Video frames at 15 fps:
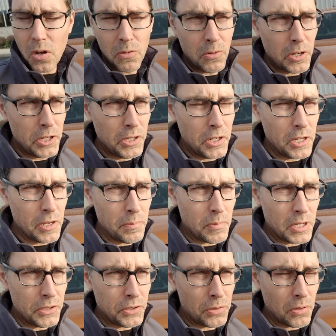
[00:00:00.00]
ready to get
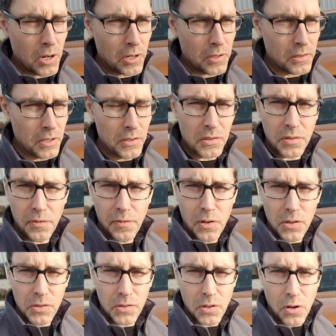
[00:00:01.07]
my truck its
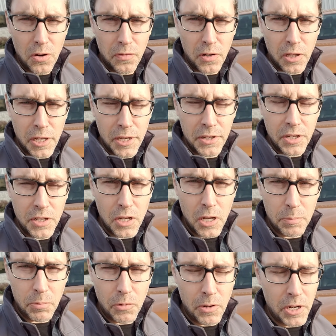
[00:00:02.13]
first overlanding
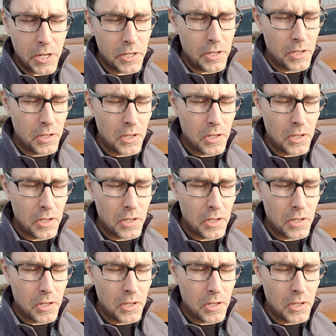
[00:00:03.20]
upgrade.